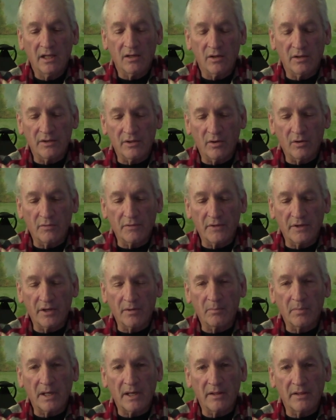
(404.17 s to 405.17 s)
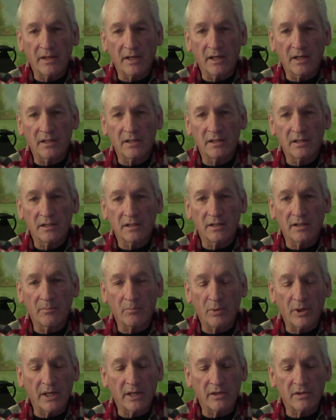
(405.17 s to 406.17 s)
the, over there by the, the
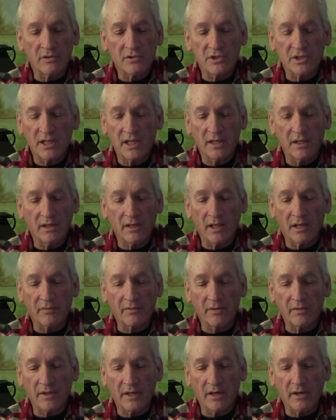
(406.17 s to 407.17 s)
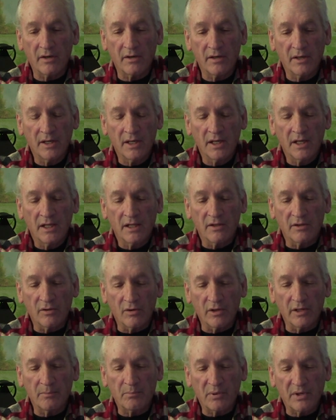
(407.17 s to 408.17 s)
breakers. Nothing there. The
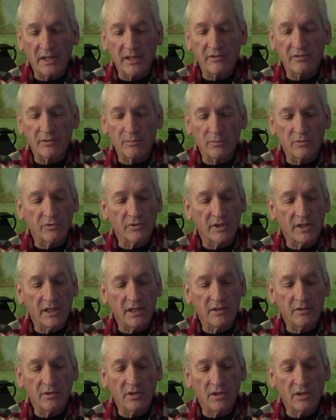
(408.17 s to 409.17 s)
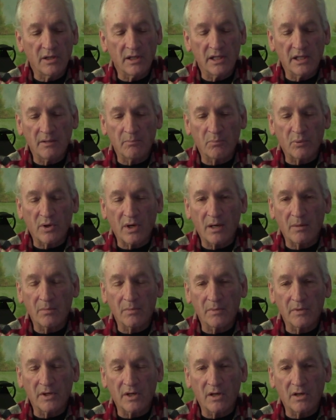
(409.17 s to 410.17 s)
only place that was any, any
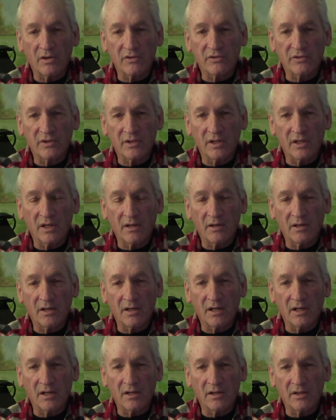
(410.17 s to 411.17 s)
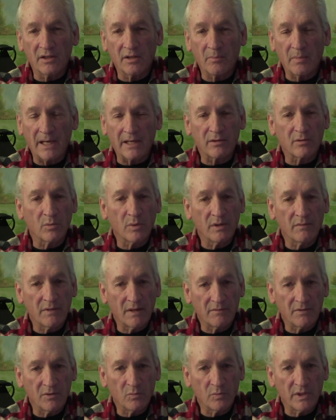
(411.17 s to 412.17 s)
problem at all is uh, uh, the microwave
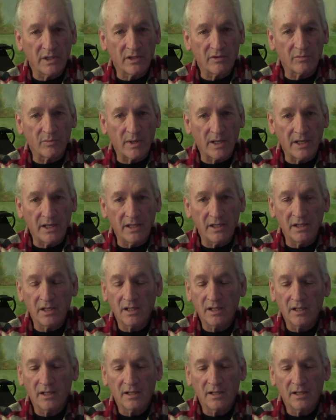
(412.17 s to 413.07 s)
oven when it's running.